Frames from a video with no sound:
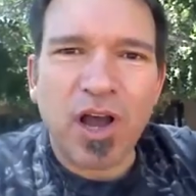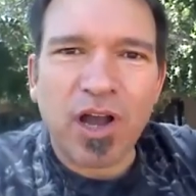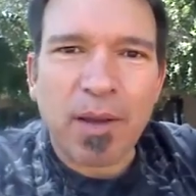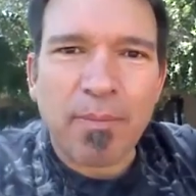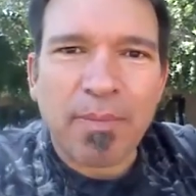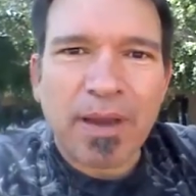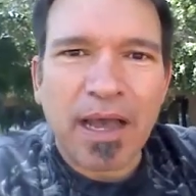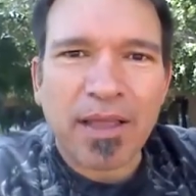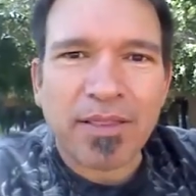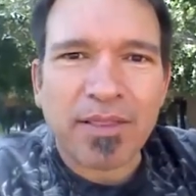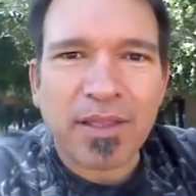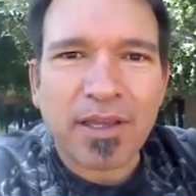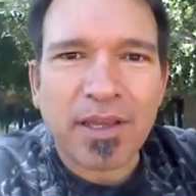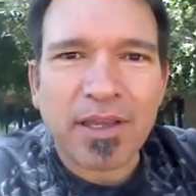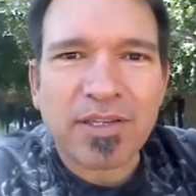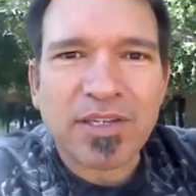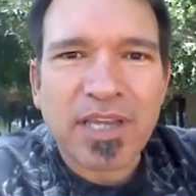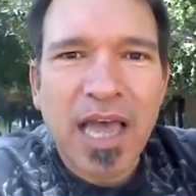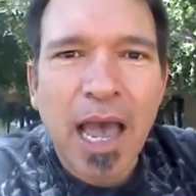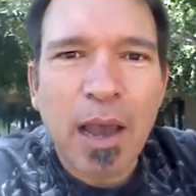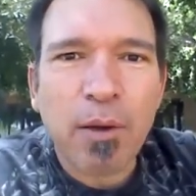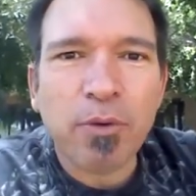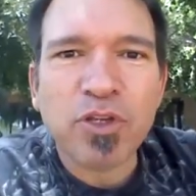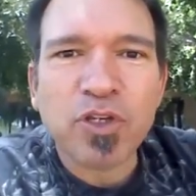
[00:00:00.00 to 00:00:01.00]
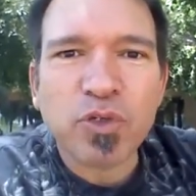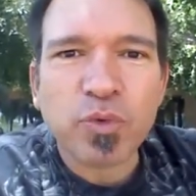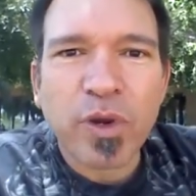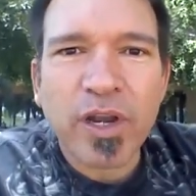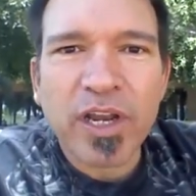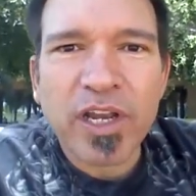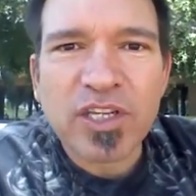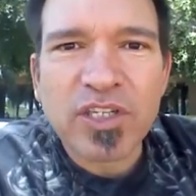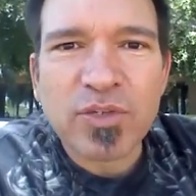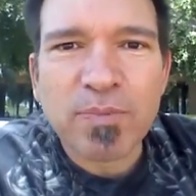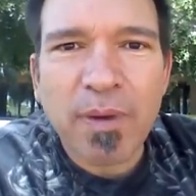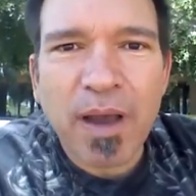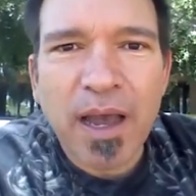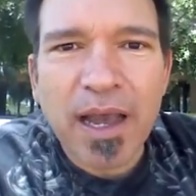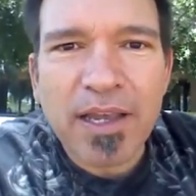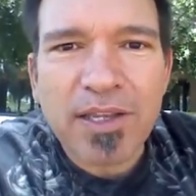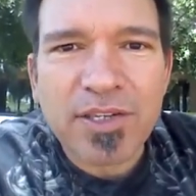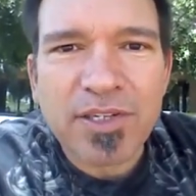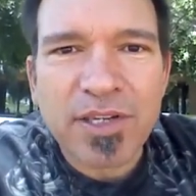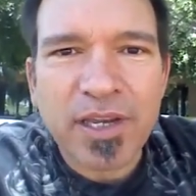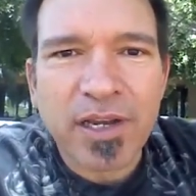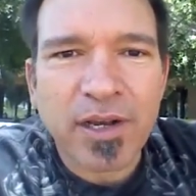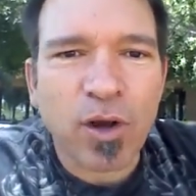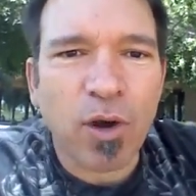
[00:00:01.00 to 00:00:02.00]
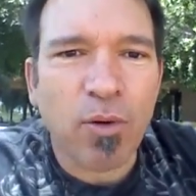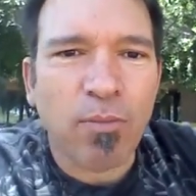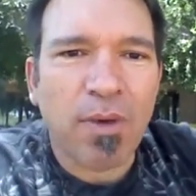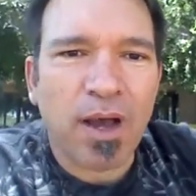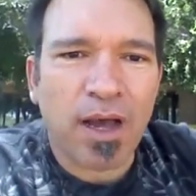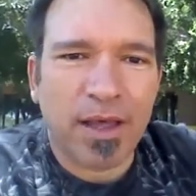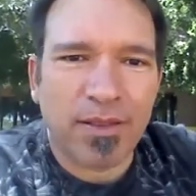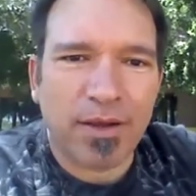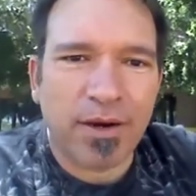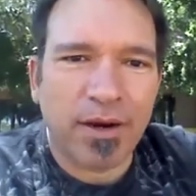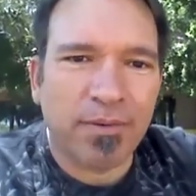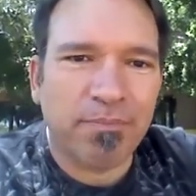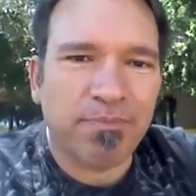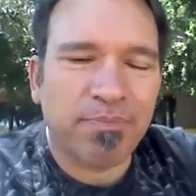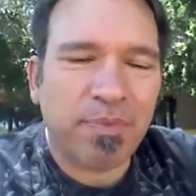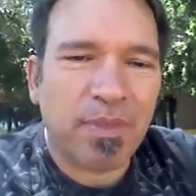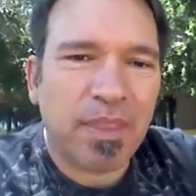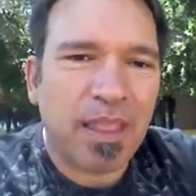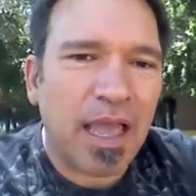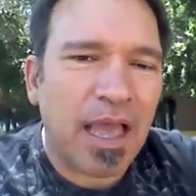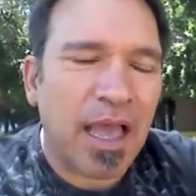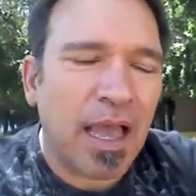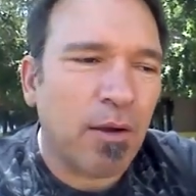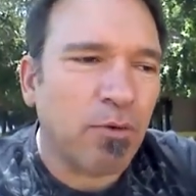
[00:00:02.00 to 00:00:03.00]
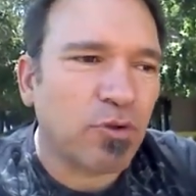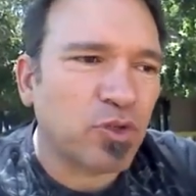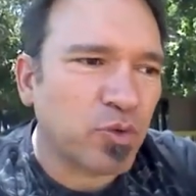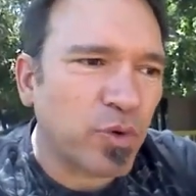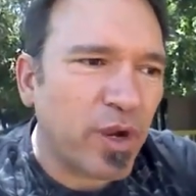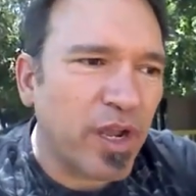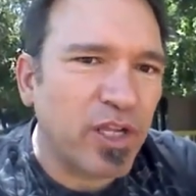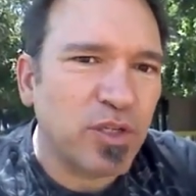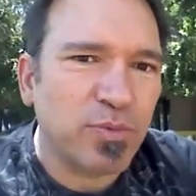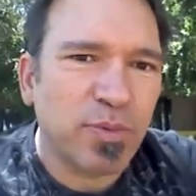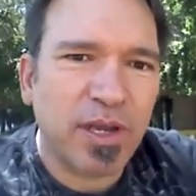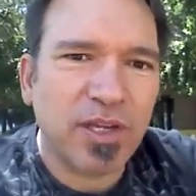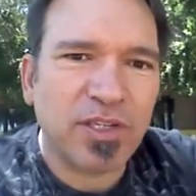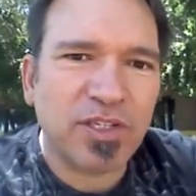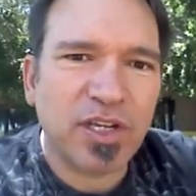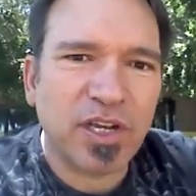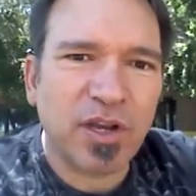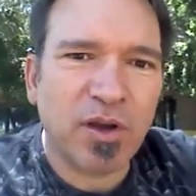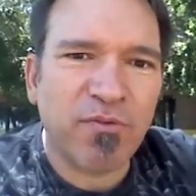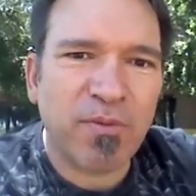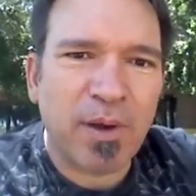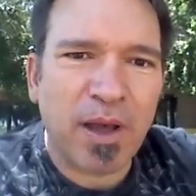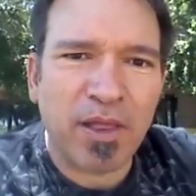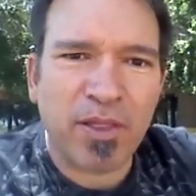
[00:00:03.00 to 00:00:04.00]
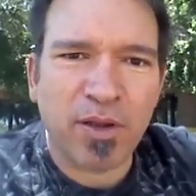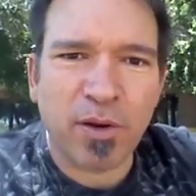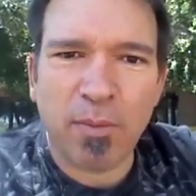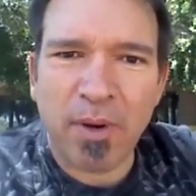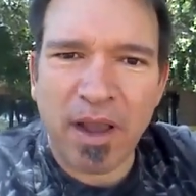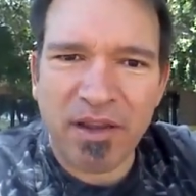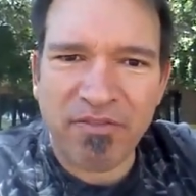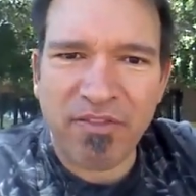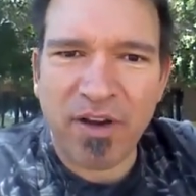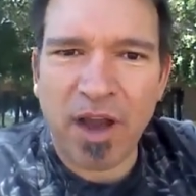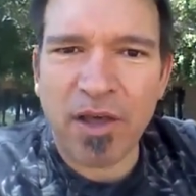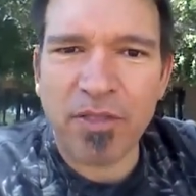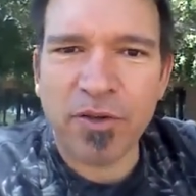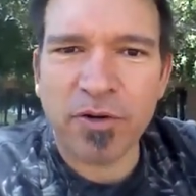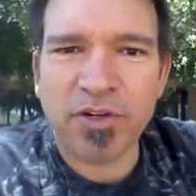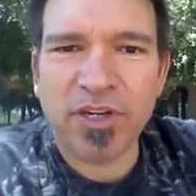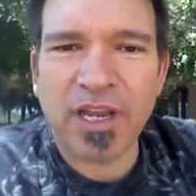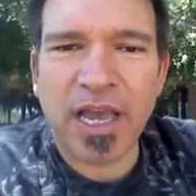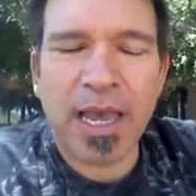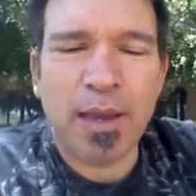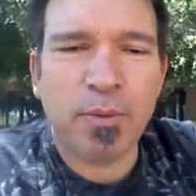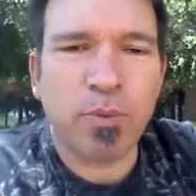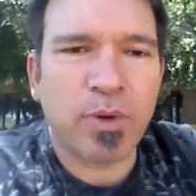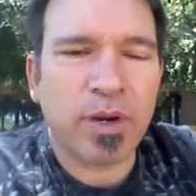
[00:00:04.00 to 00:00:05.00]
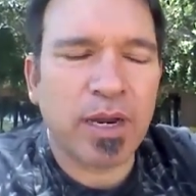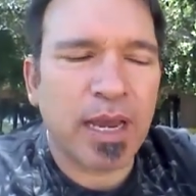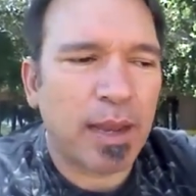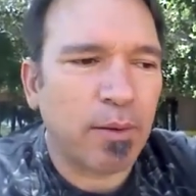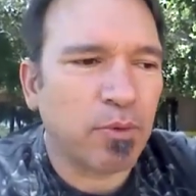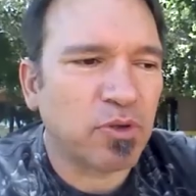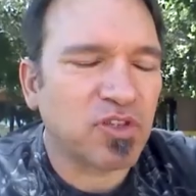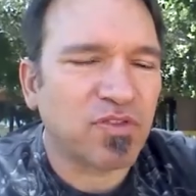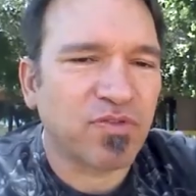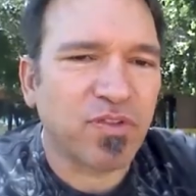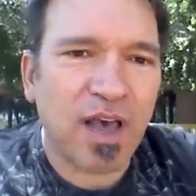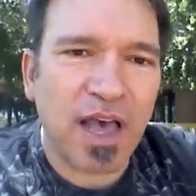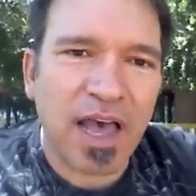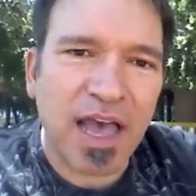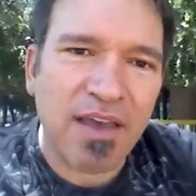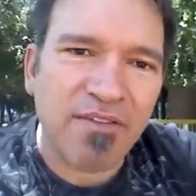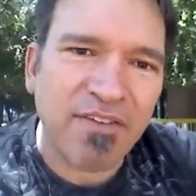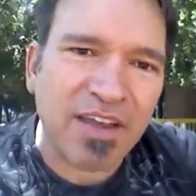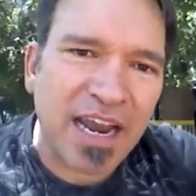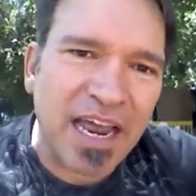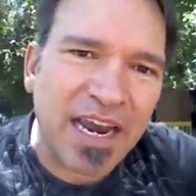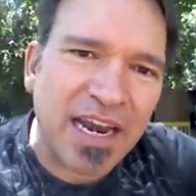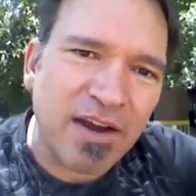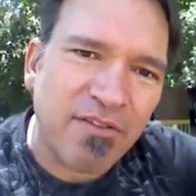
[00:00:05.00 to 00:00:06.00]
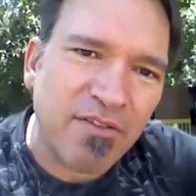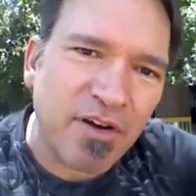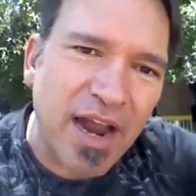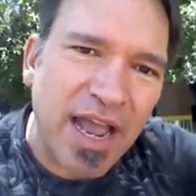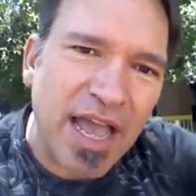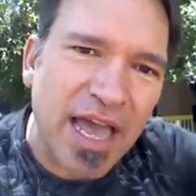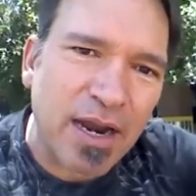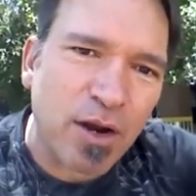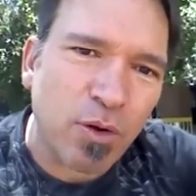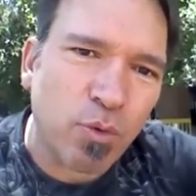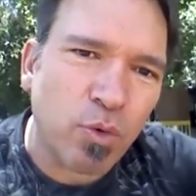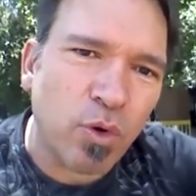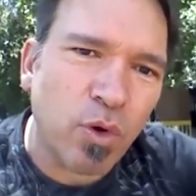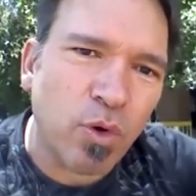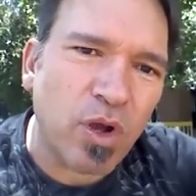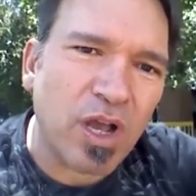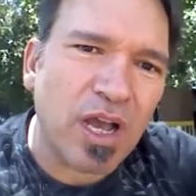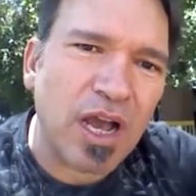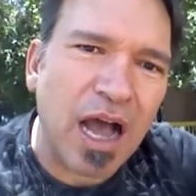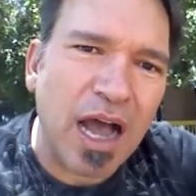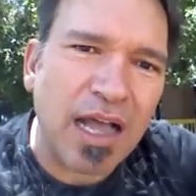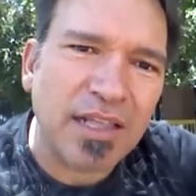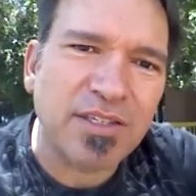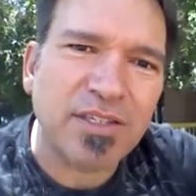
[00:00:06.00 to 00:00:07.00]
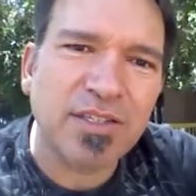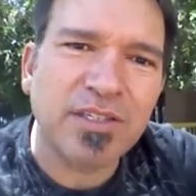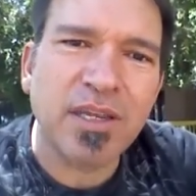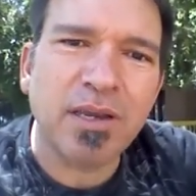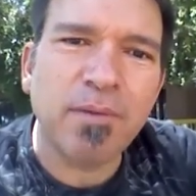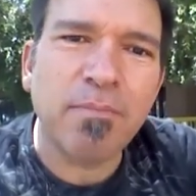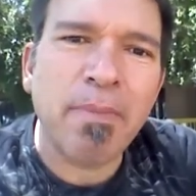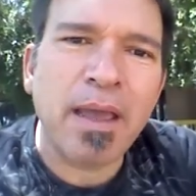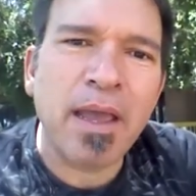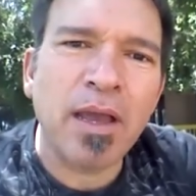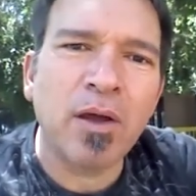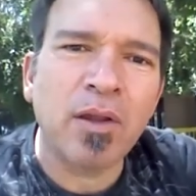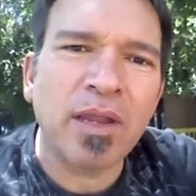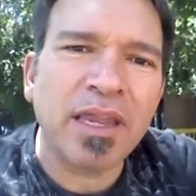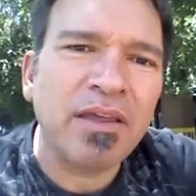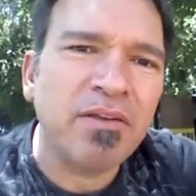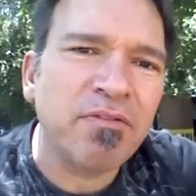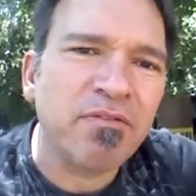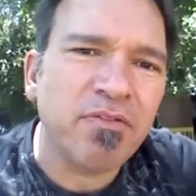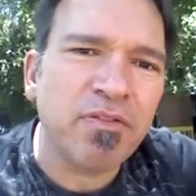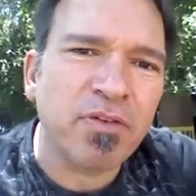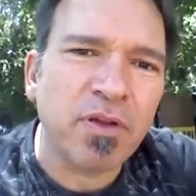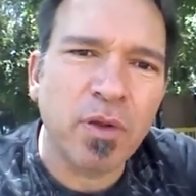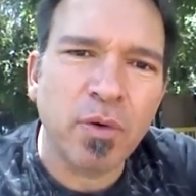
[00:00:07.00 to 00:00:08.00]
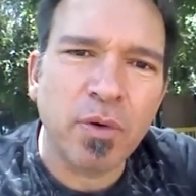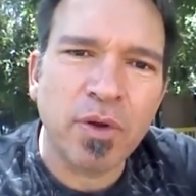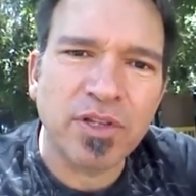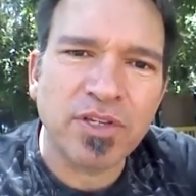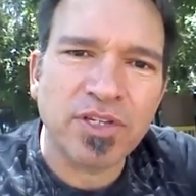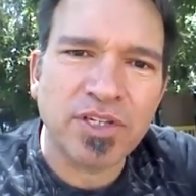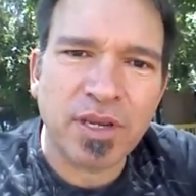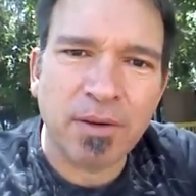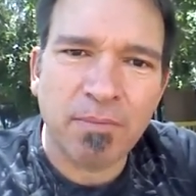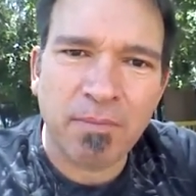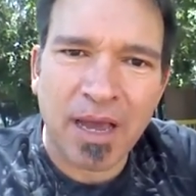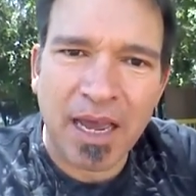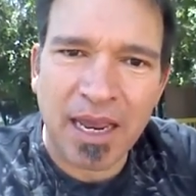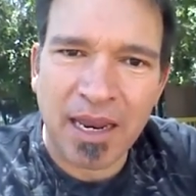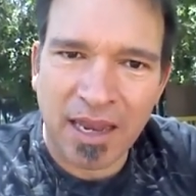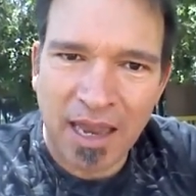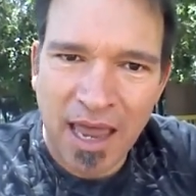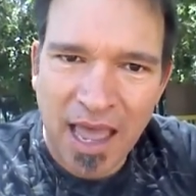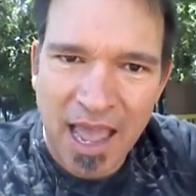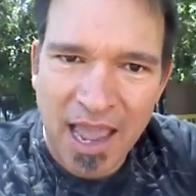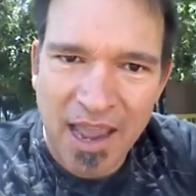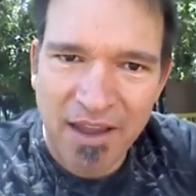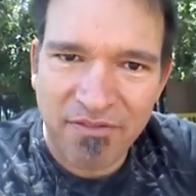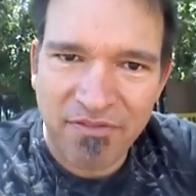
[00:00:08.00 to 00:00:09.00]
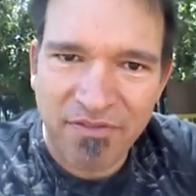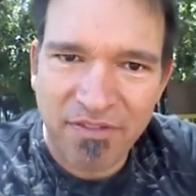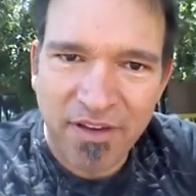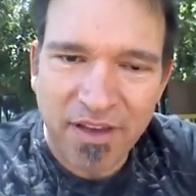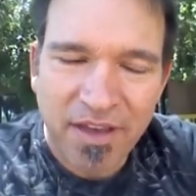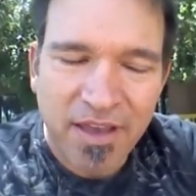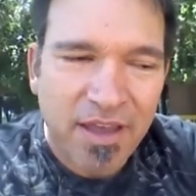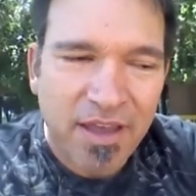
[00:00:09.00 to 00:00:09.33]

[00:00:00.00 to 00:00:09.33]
about this, I was raised by a single mother. My father died when I was 5, and I never had a real constant male influence in my life